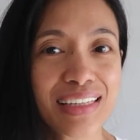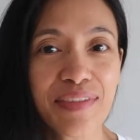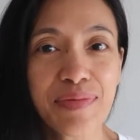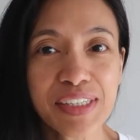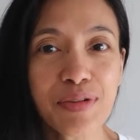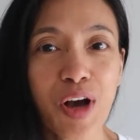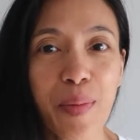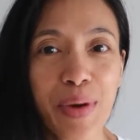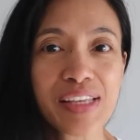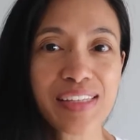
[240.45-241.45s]
leave me some
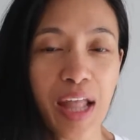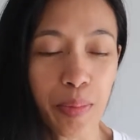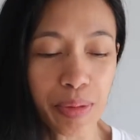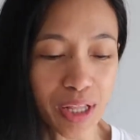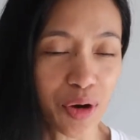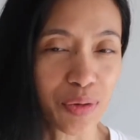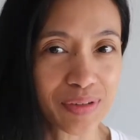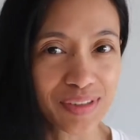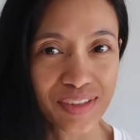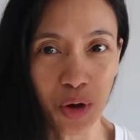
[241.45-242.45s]
comments down below
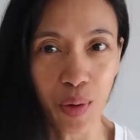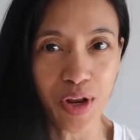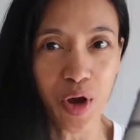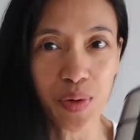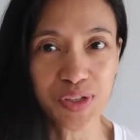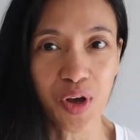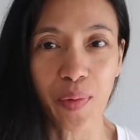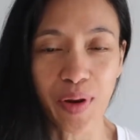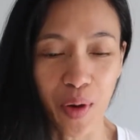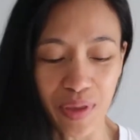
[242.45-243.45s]
so I know what's
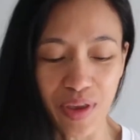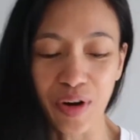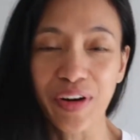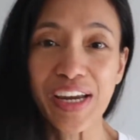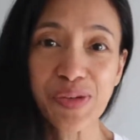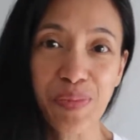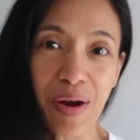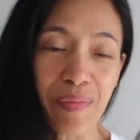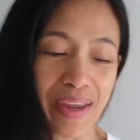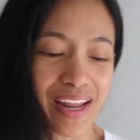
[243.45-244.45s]
going on with your
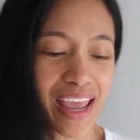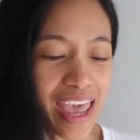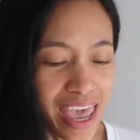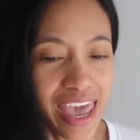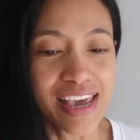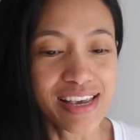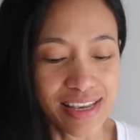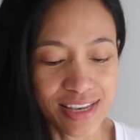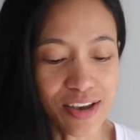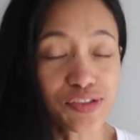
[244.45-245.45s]
experiment.
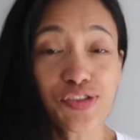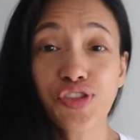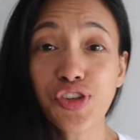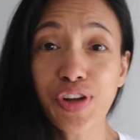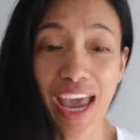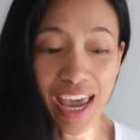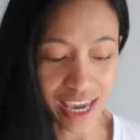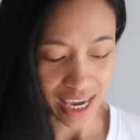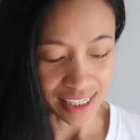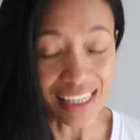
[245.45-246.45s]
So
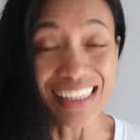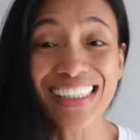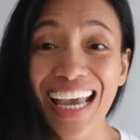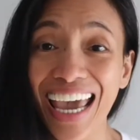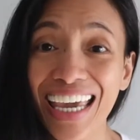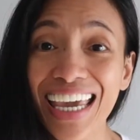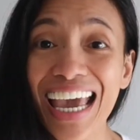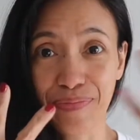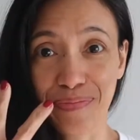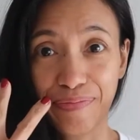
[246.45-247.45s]
today is day
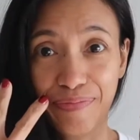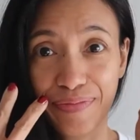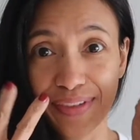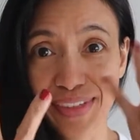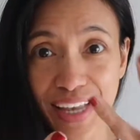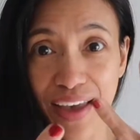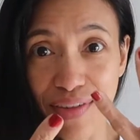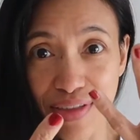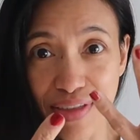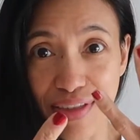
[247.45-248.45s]

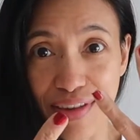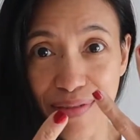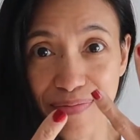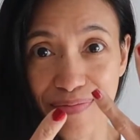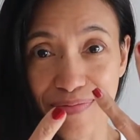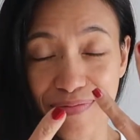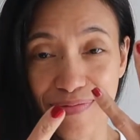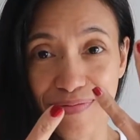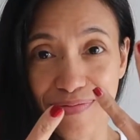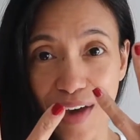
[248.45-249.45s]
seven
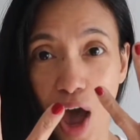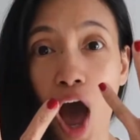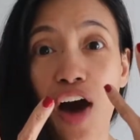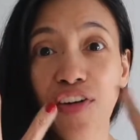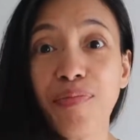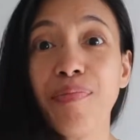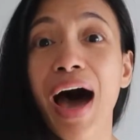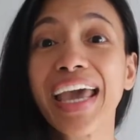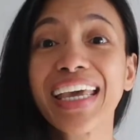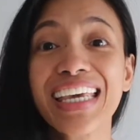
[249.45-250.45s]
of
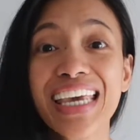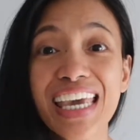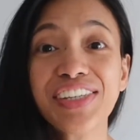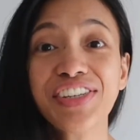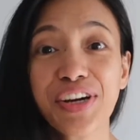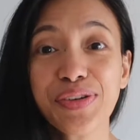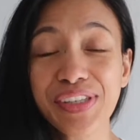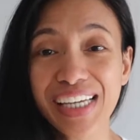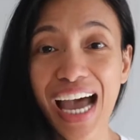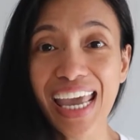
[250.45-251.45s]
my
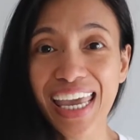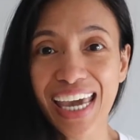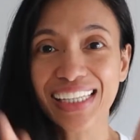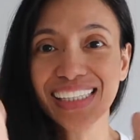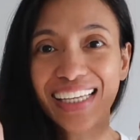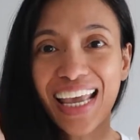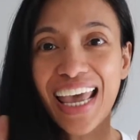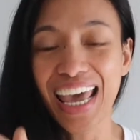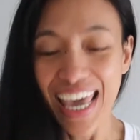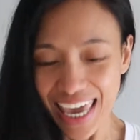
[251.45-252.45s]
keto diet.
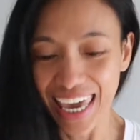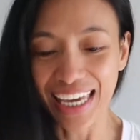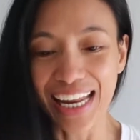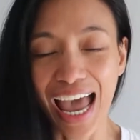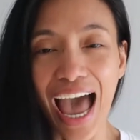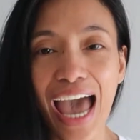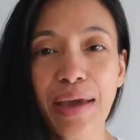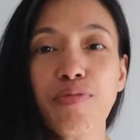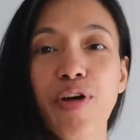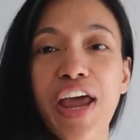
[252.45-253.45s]
And I
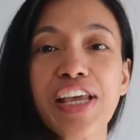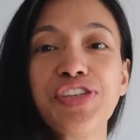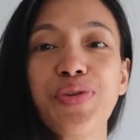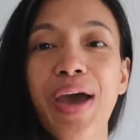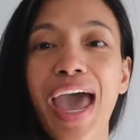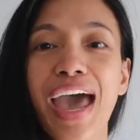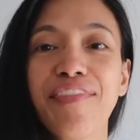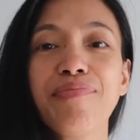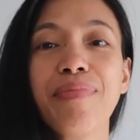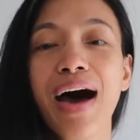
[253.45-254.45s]
am ready to
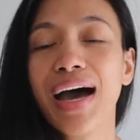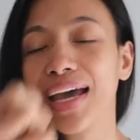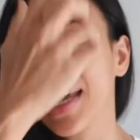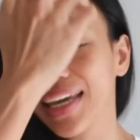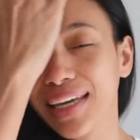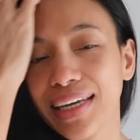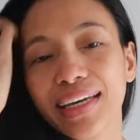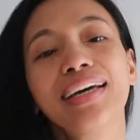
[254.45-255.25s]
have my